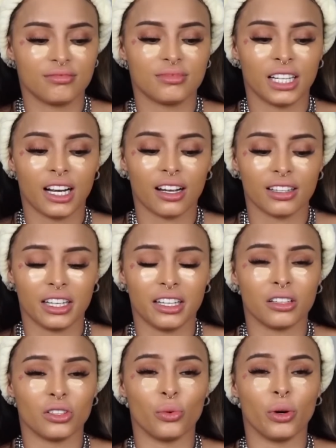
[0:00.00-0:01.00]
It got like
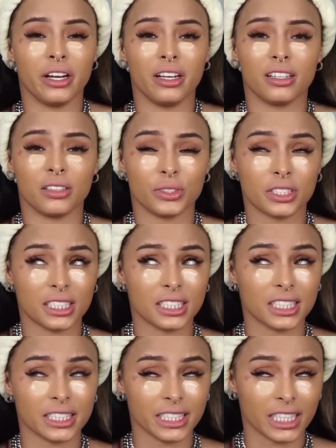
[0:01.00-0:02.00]
yellow white. It was
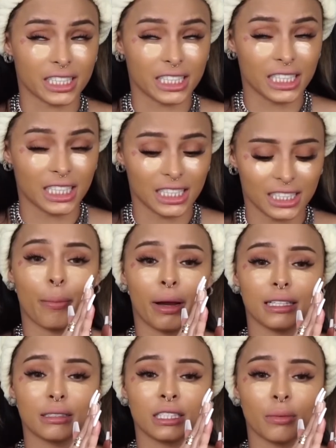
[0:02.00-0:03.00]
disgusting.
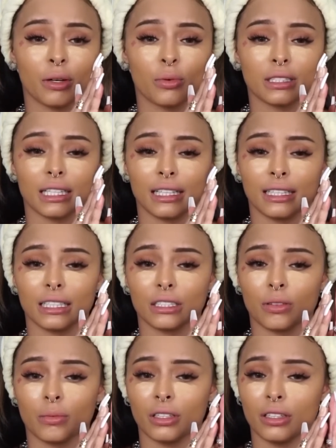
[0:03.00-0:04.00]
My stomach was like
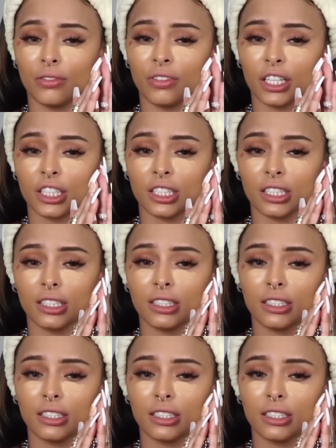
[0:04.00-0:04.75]
this from the infection,